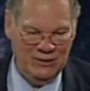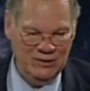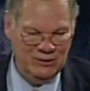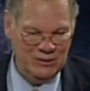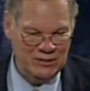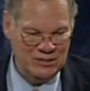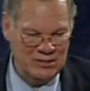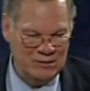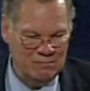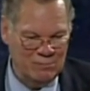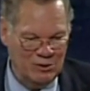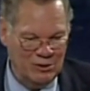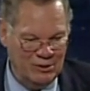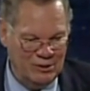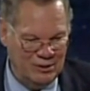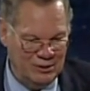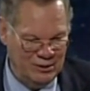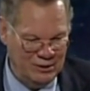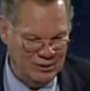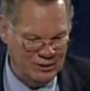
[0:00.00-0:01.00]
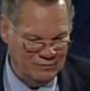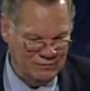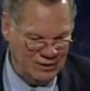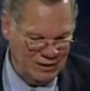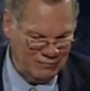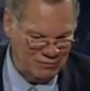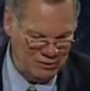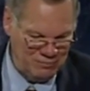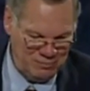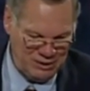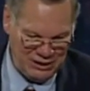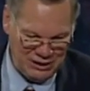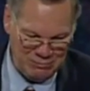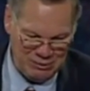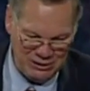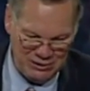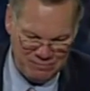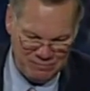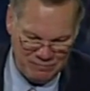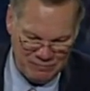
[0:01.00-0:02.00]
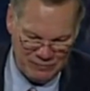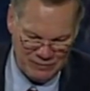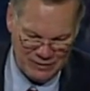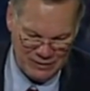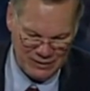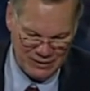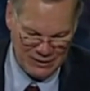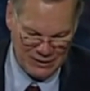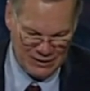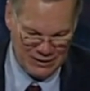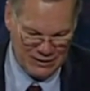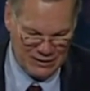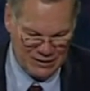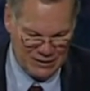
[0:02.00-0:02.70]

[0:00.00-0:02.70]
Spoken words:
the birth of every baby is